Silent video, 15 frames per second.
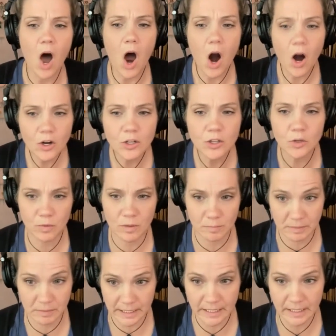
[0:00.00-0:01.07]

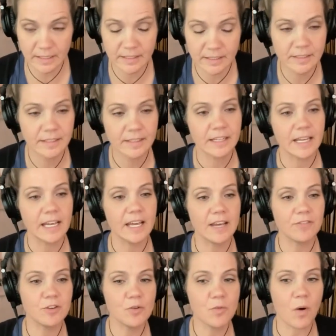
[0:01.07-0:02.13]
Arguably,
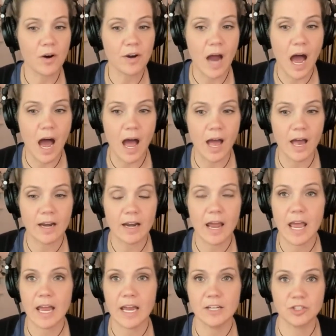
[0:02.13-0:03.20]
if you are not
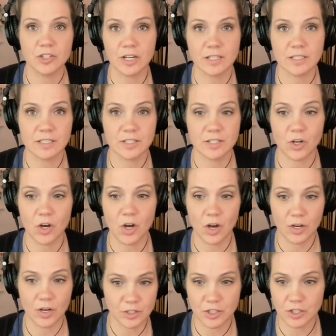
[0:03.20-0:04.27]
a just
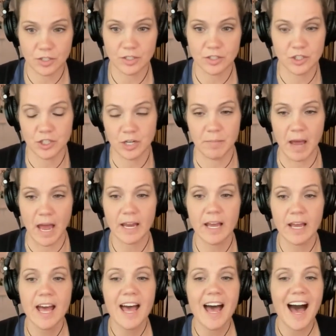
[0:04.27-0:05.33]
sh- shitbag,
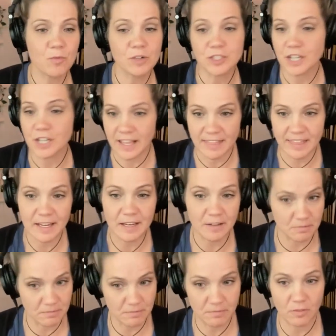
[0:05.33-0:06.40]
which I think
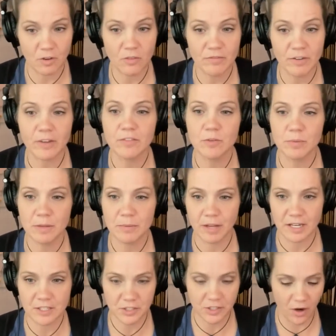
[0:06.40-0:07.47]
very few people
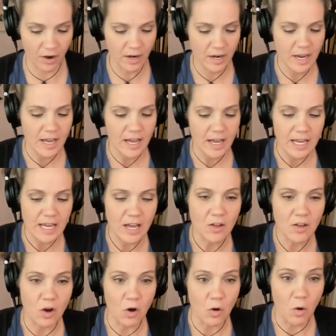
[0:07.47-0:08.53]
actually,
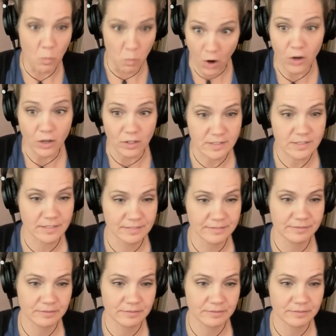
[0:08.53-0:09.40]
worse.